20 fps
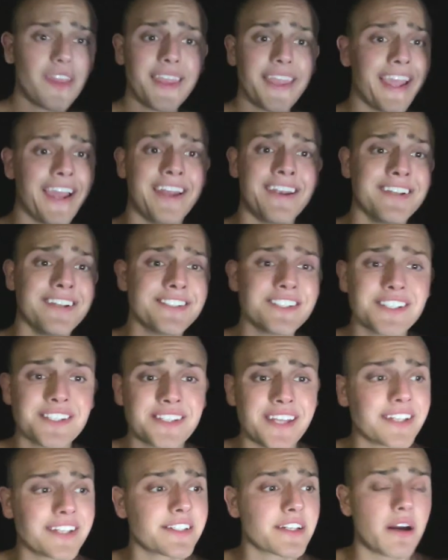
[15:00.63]
and it just
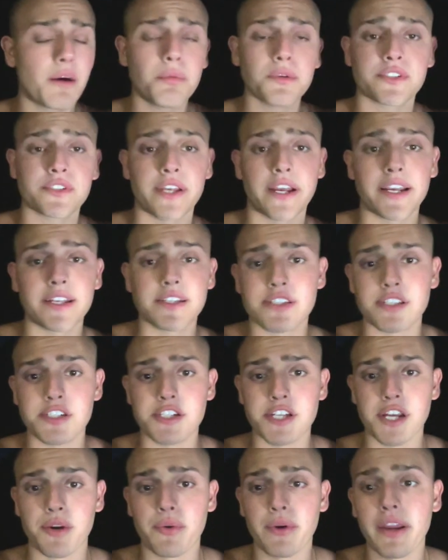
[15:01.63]
takes a couple seconds to
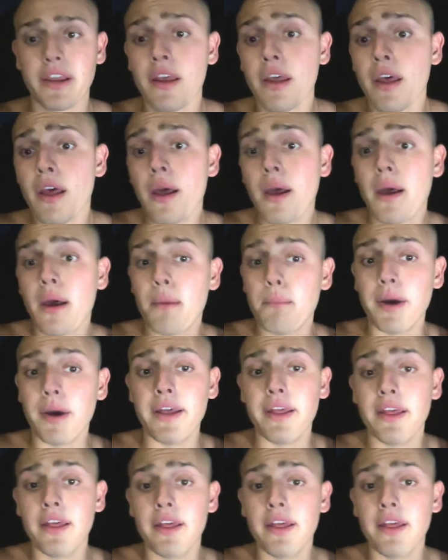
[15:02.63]
generate. But